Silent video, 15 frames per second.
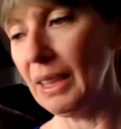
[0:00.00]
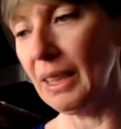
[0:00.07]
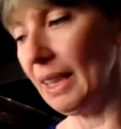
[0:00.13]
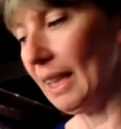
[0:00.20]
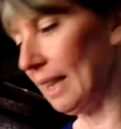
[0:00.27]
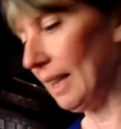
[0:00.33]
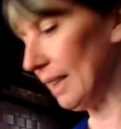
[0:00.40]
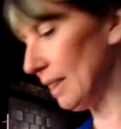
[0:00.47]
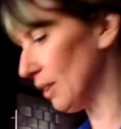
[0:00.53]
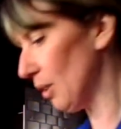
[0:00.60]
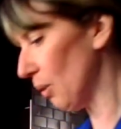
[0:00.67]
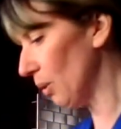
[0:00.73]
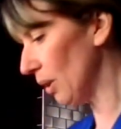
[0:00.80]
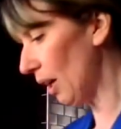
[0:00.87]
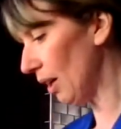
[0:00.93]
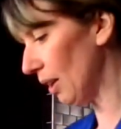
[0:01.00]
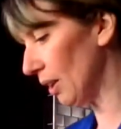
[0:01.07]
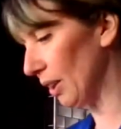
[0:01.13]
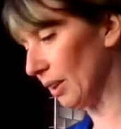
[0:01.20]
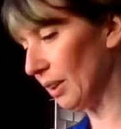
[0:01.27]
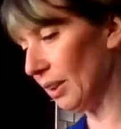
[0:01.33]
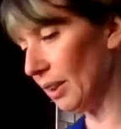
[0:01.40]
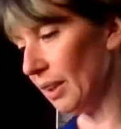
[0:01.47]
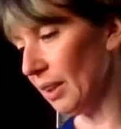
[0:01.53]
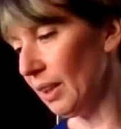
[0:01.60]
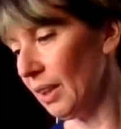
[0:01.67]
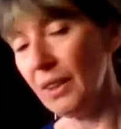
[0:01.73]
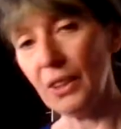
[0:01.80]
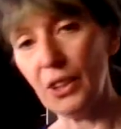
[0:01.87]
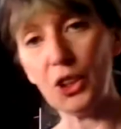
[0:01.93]
It is no longer
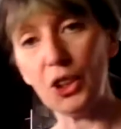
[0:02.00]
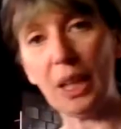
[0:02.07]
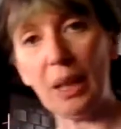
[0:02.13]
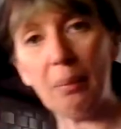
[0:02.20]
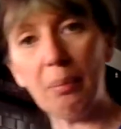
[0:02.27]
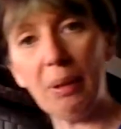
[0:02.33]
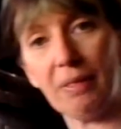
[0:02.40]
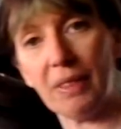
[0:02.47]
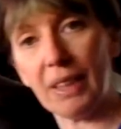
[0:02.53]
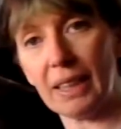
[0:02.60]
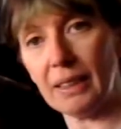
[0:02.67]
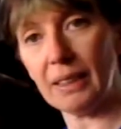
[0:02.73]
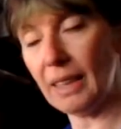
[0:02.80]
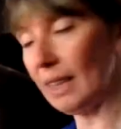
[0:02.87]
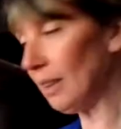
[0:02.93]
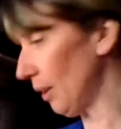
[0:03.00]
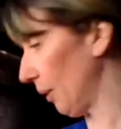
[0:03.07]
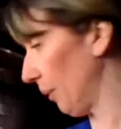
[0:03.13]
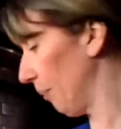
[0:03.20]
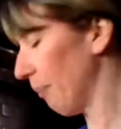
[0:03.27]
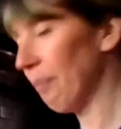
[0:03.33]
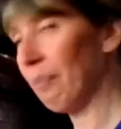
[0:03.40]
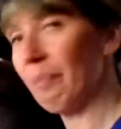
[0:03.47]
the shape of the container.